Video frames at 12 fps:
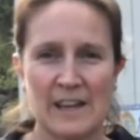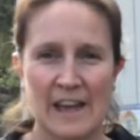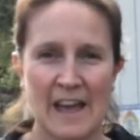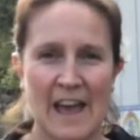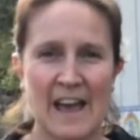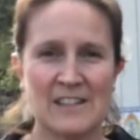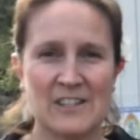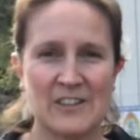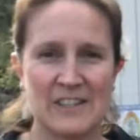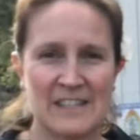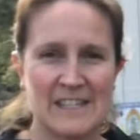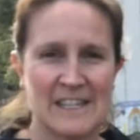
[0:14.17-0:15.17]
As you
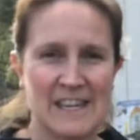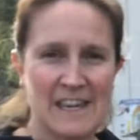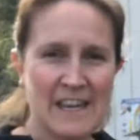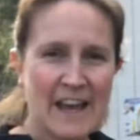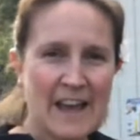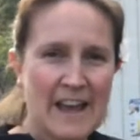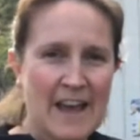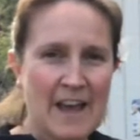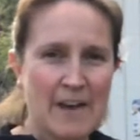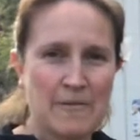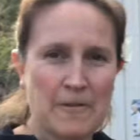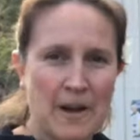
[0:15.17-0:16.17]
can see, I
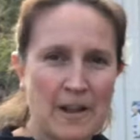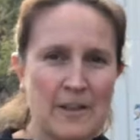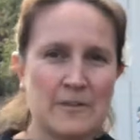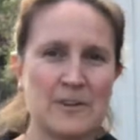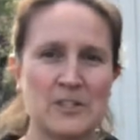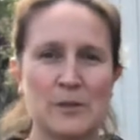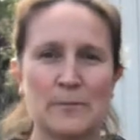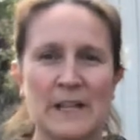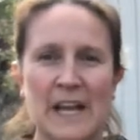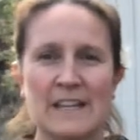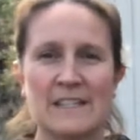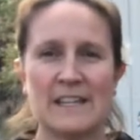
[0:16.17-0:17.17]
have all of our
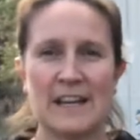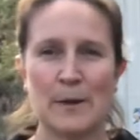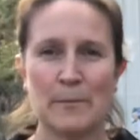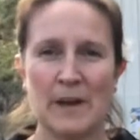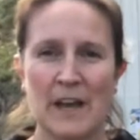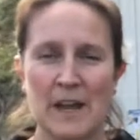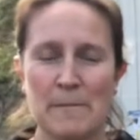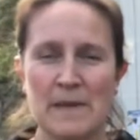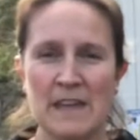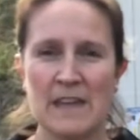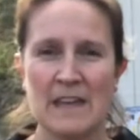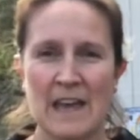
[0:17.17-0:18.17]
supplies set up behind me,